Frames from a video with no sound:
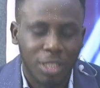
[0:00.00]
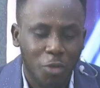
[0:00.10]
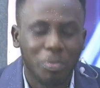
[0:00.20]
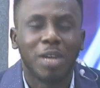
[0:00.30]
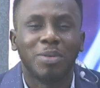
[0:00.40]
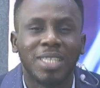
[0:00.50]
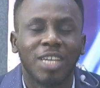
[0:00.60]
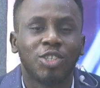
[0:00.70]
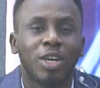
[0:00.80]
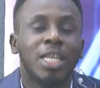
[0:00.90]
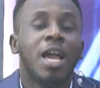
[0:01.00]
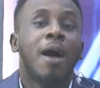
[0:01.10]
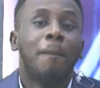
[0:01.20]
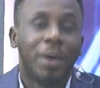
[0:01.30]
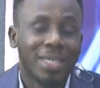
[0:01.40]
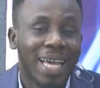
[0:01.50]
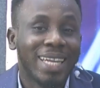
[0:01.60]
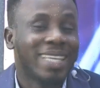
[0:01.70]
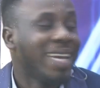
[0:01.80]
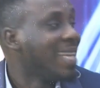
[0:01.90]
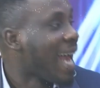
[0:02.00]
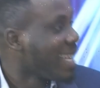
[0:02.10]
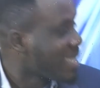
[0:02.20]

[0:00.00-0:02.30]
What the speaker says: There will be a retention. But then again, I